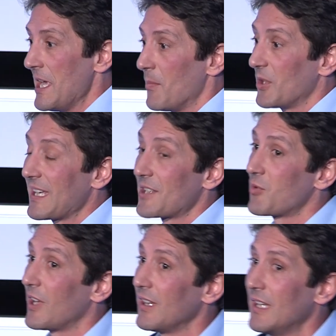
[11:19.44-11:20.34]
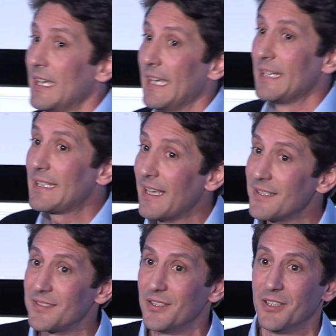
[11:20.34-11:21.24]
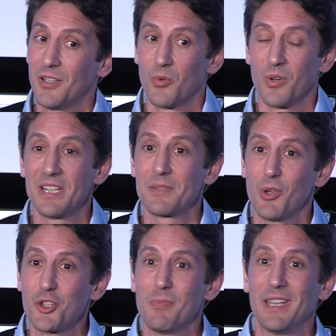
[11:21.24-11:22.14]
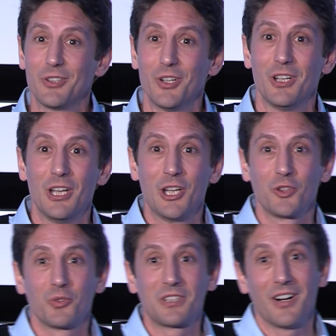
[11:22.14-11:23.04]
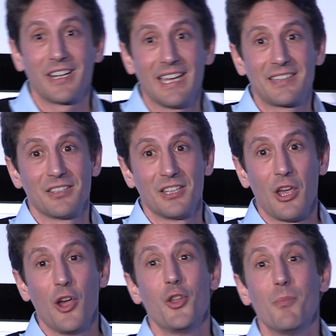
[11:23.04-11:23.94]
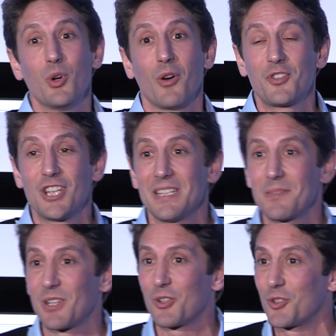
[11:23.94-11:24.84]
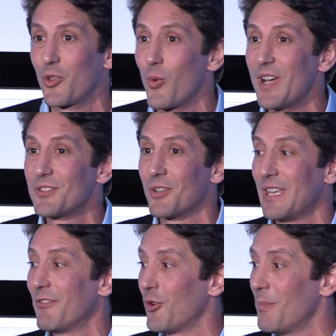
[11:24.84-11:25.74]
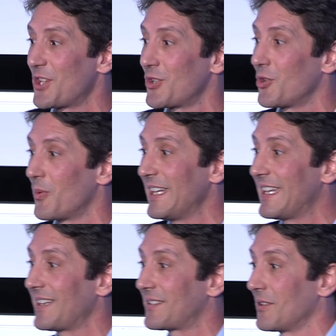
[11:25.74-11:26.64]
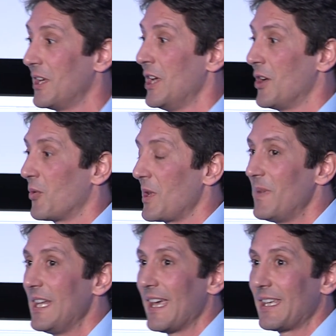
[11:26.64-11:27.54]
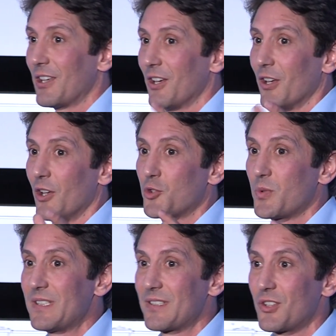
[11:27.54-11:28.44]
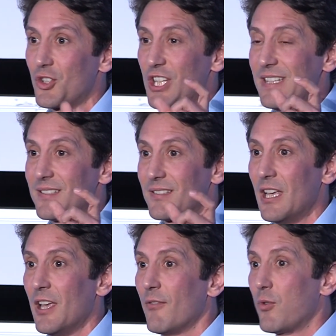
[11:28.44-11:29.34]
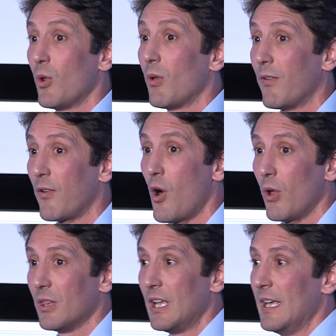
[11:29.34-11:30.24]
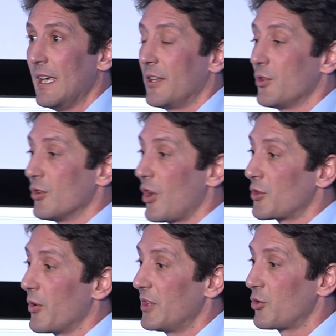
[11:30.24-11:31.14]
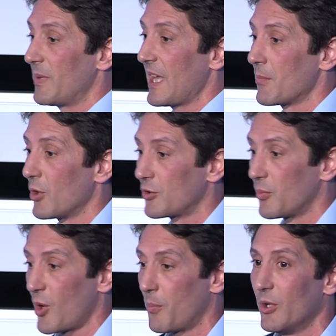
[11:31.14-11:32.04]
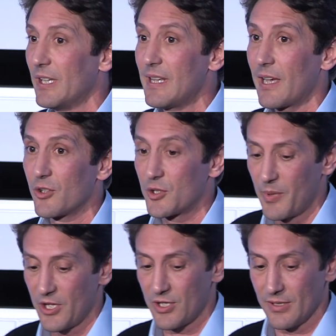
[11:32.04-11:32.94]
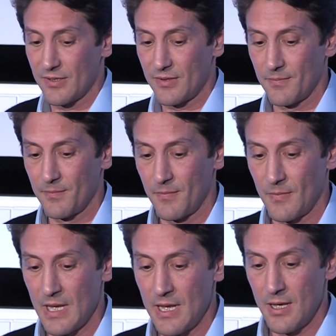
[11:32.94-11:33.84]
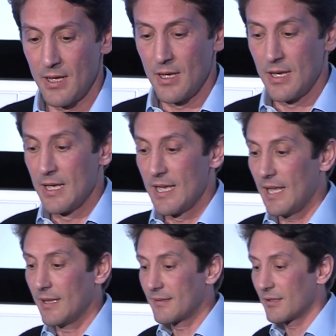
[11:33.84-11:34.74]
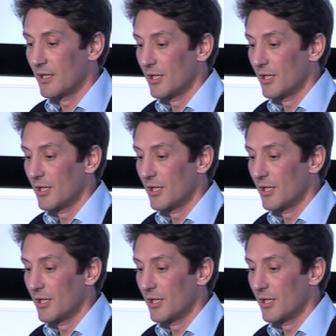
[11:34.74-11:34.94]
but as well in cancer, where it's much better to target a number of genes, because otherwise the information you will get will be like a Swiss cheese full of holes, and you're not going to be able to properly diagnose patients. And